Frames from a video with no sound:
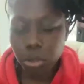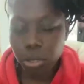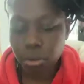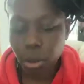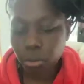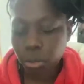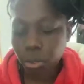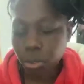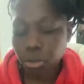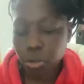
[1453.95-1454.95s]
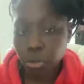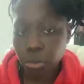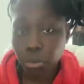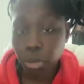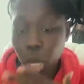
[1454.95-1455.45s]
you know,
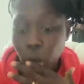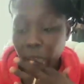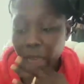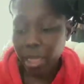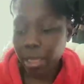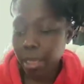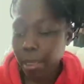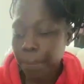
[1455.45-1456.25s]
you, okay?